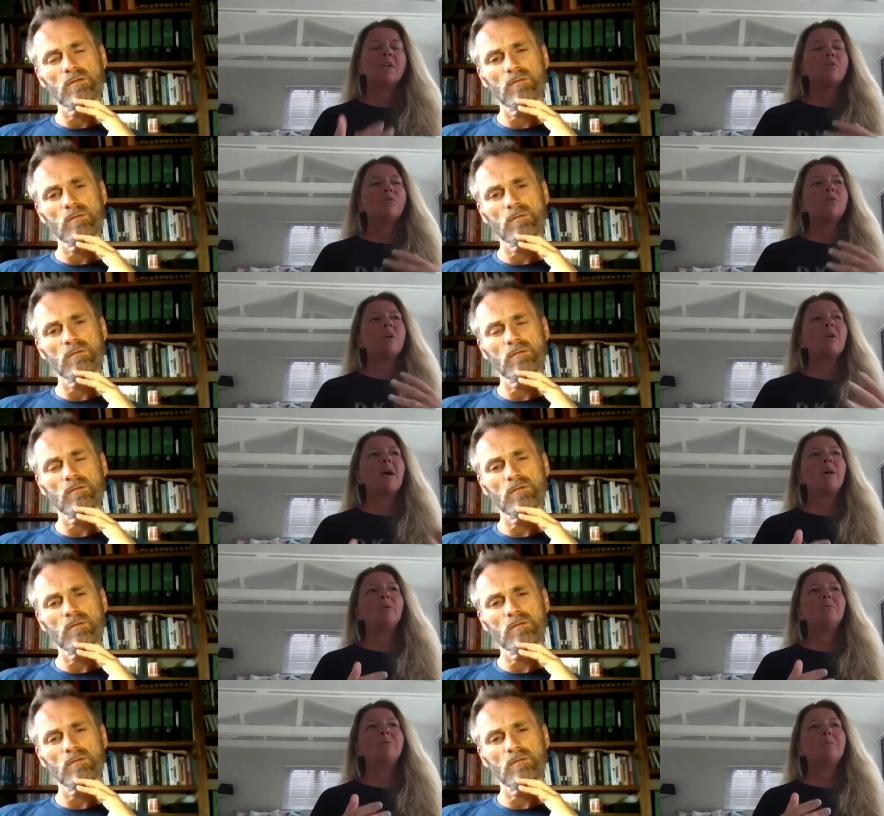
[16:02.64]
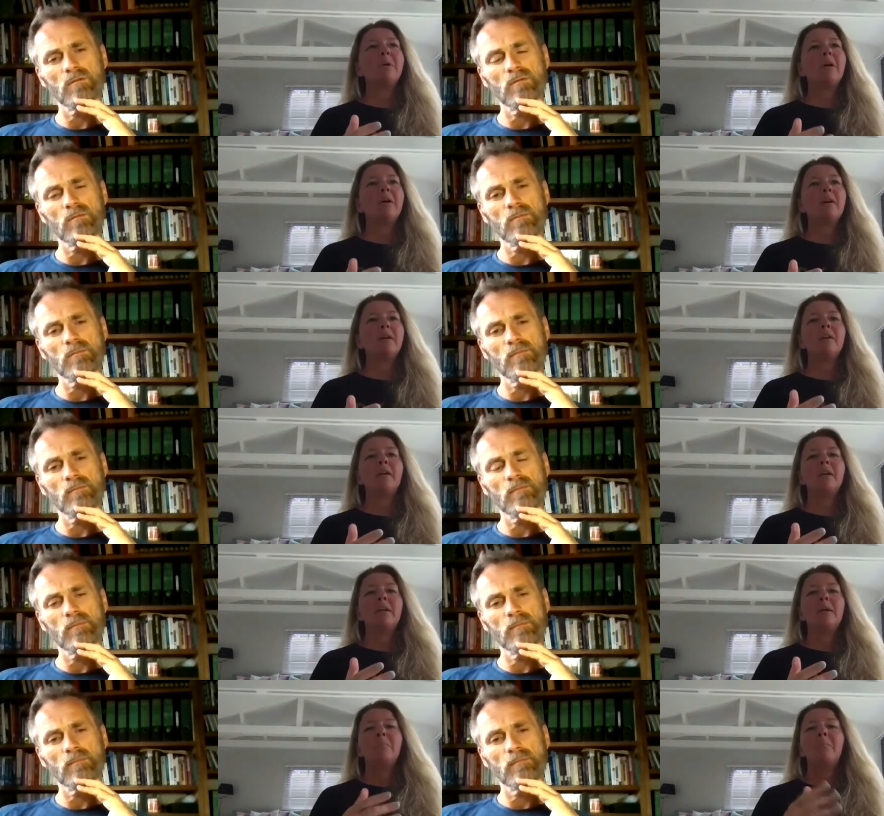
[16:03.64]
Speaker 1: also helped by
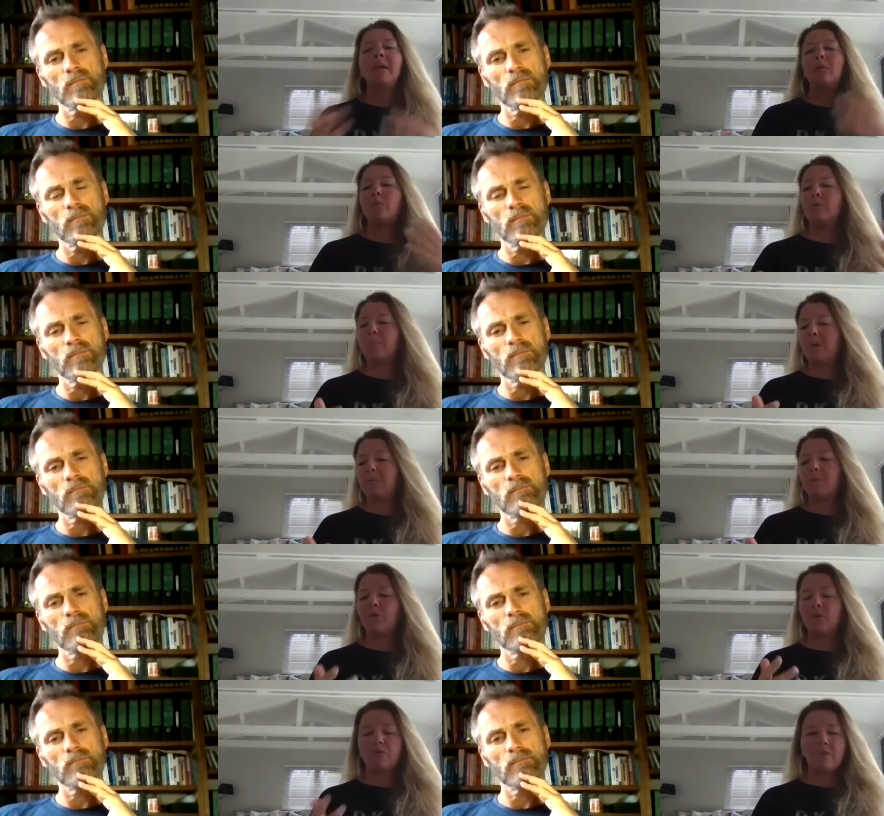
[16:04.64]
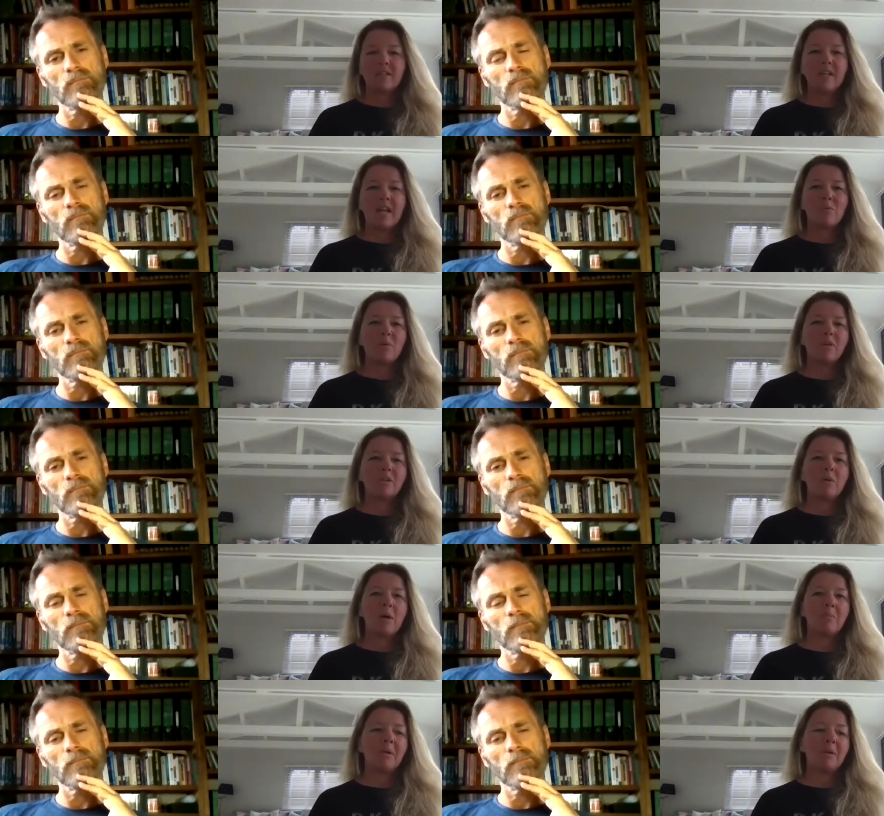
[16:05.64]
being with people that you resonate with as well,
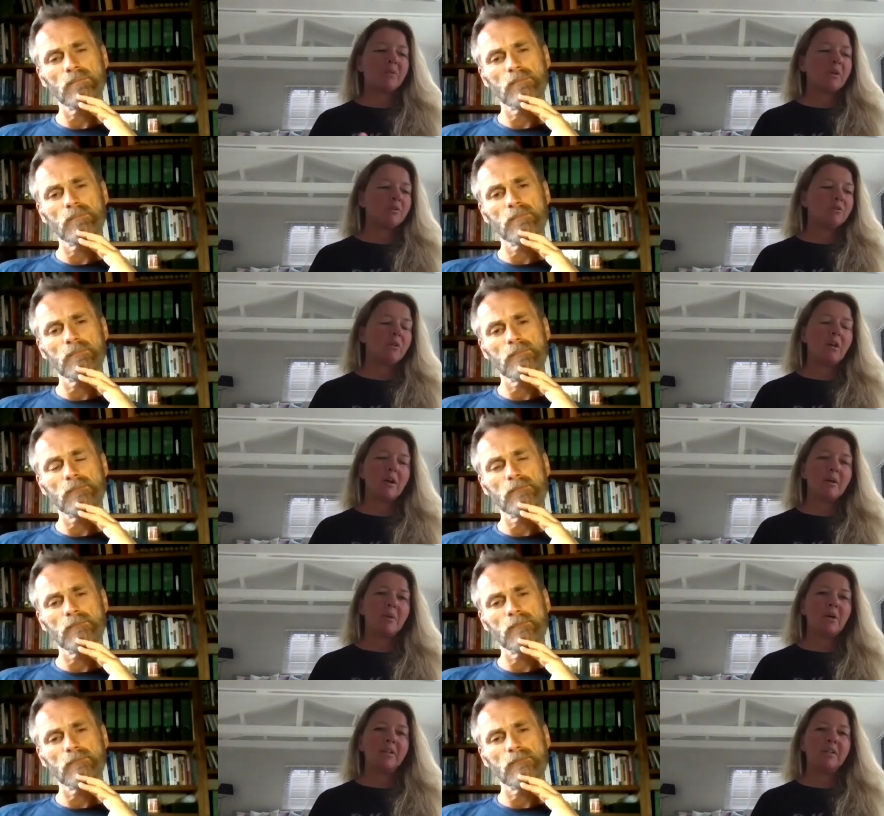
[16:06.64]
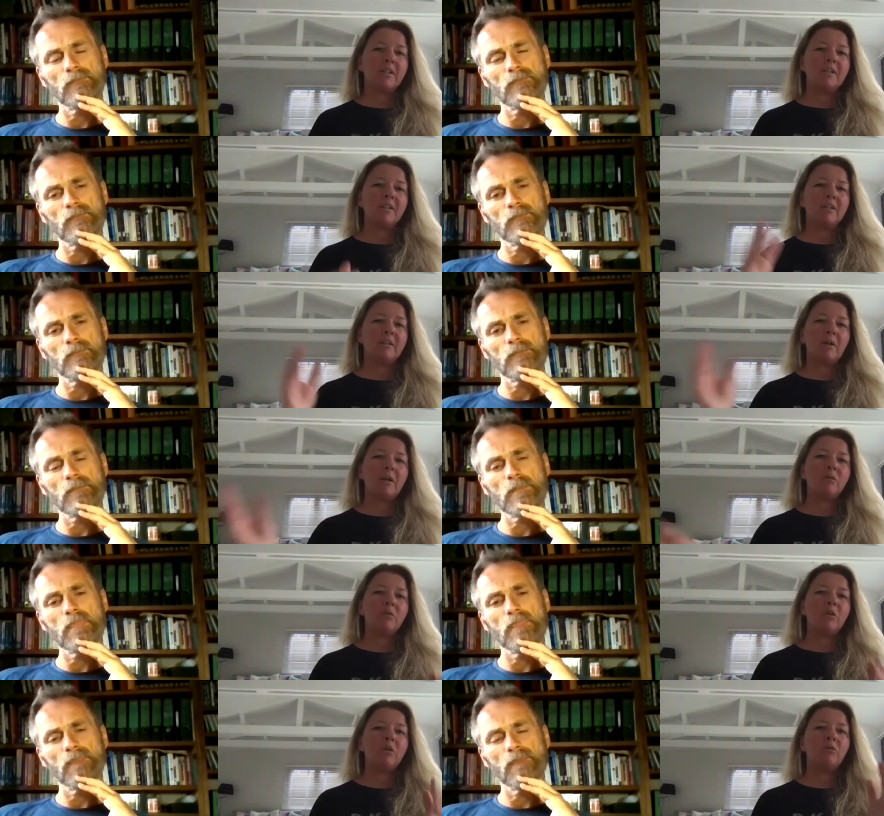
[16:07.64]
people that are sort of like minded and, and
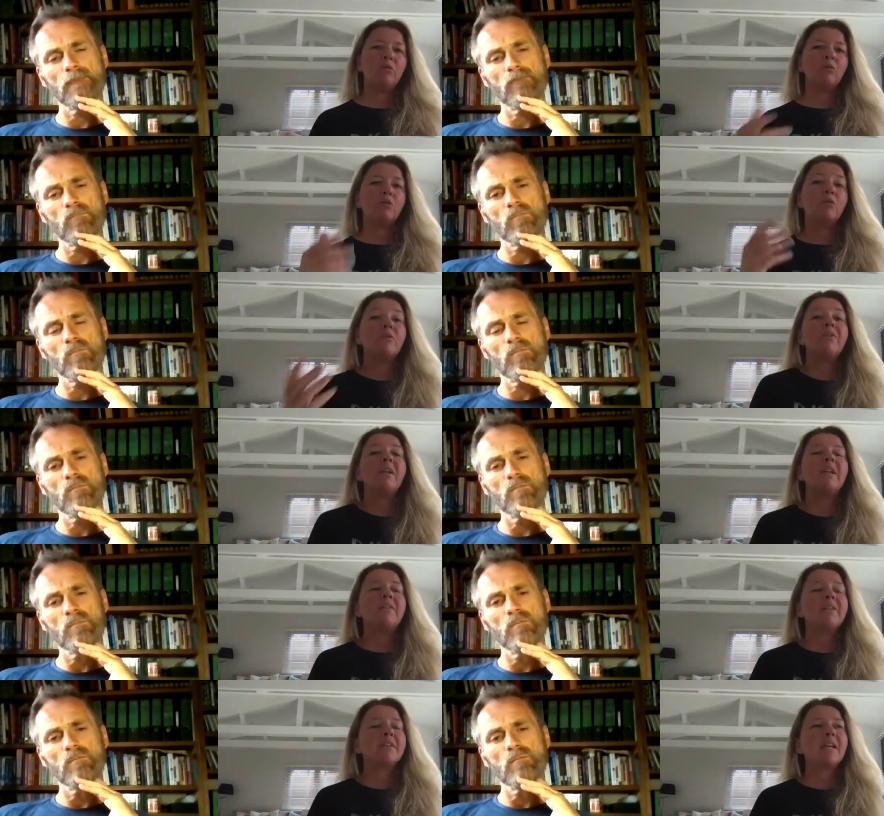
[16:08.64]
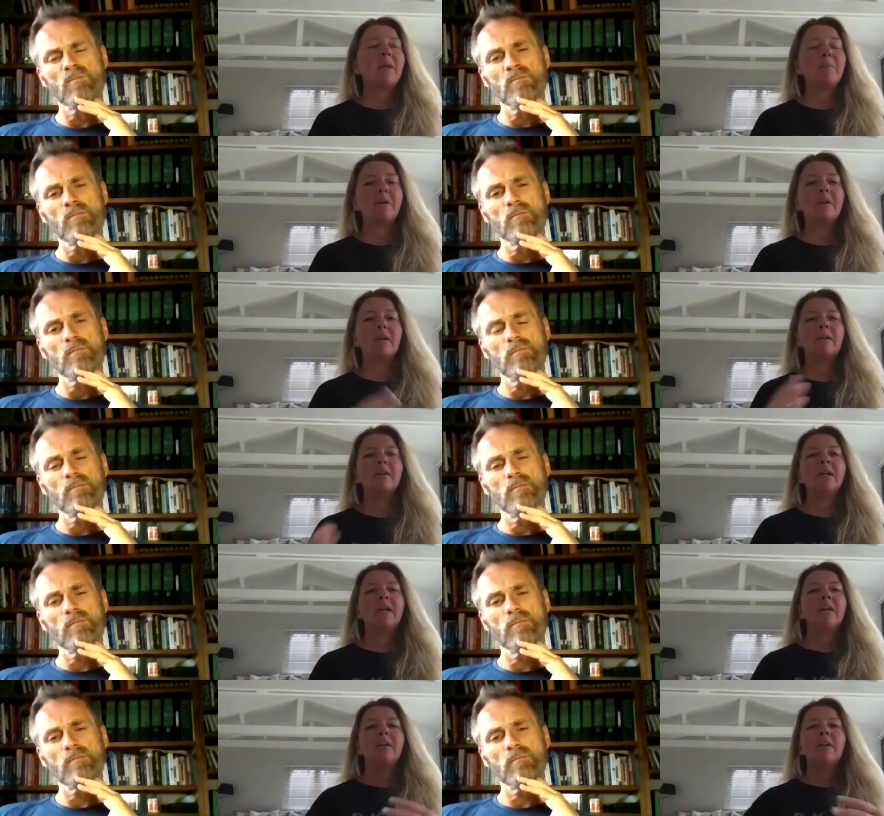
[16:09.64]
you're all sort of feeling the same and, and
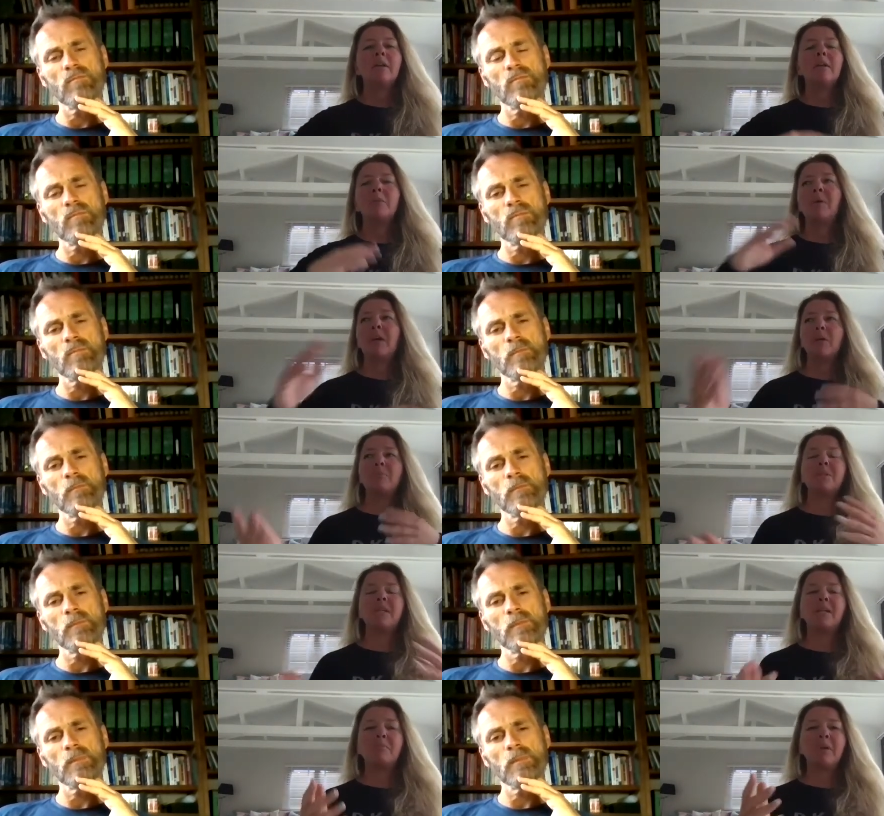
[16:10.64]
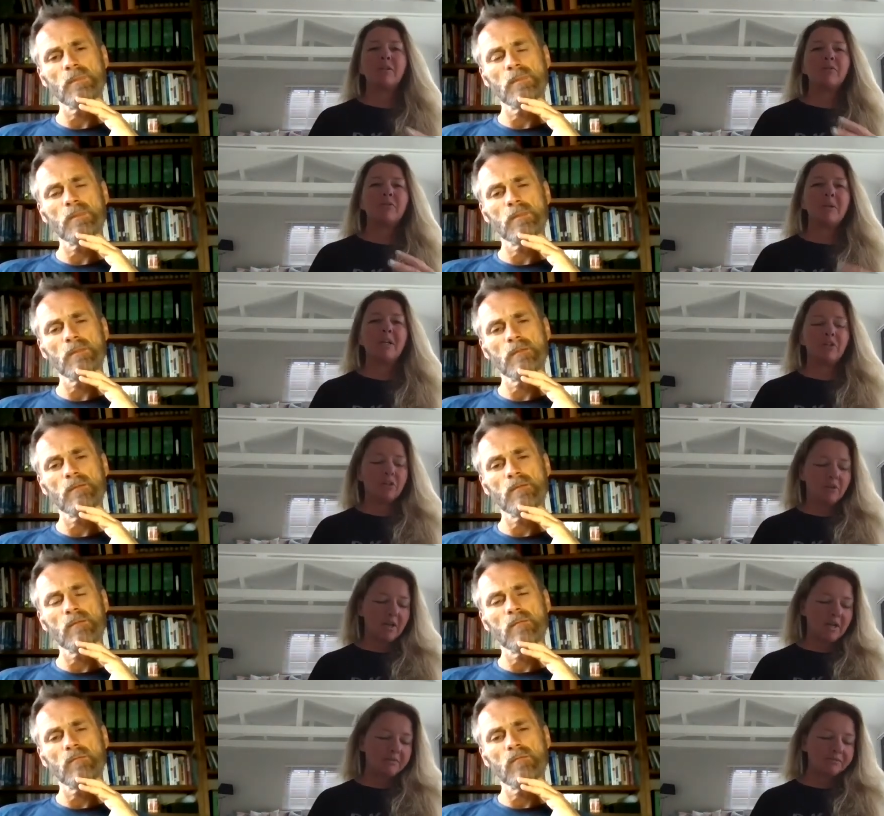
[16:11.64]
you, you're picking up tidbits from each
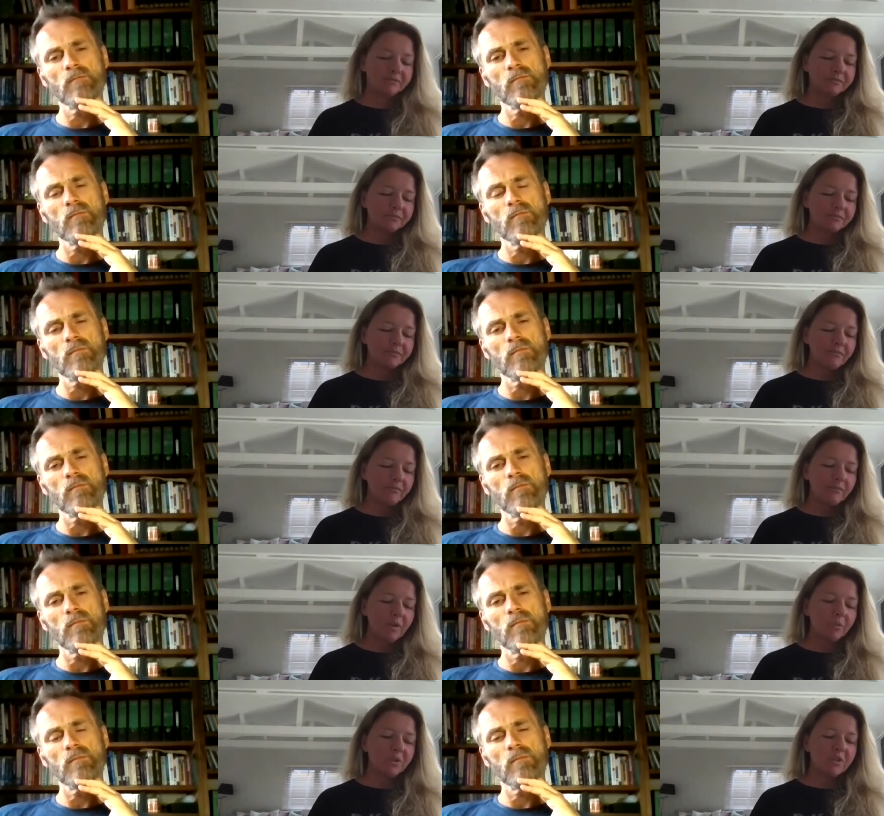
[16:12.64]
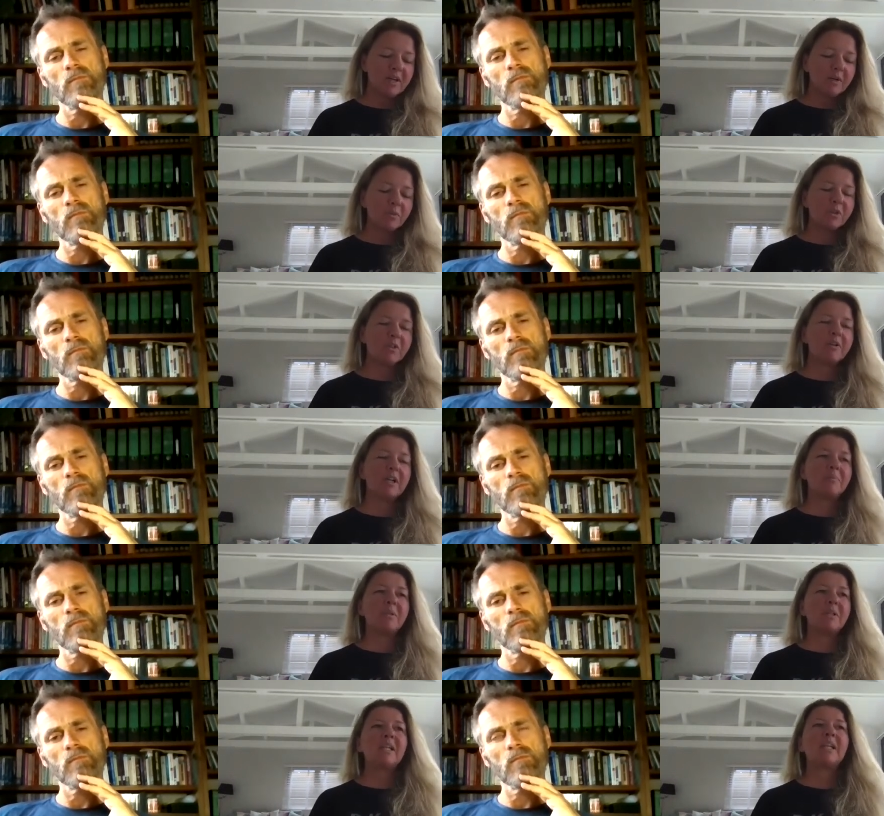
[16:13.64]
other. Was there any, was there any
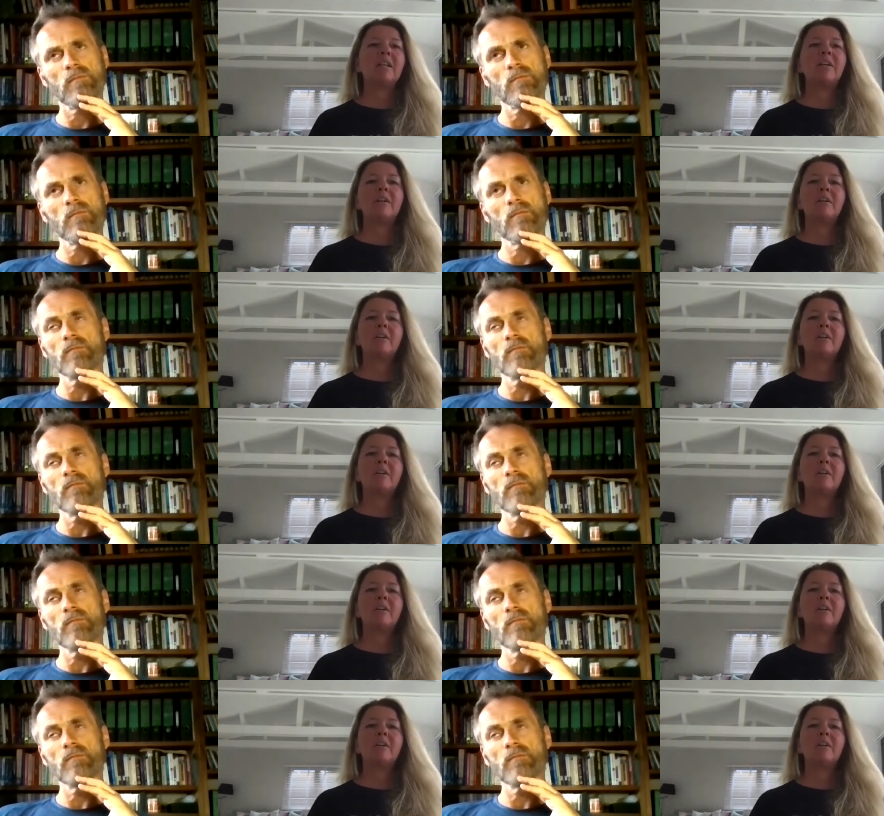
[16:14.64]
particular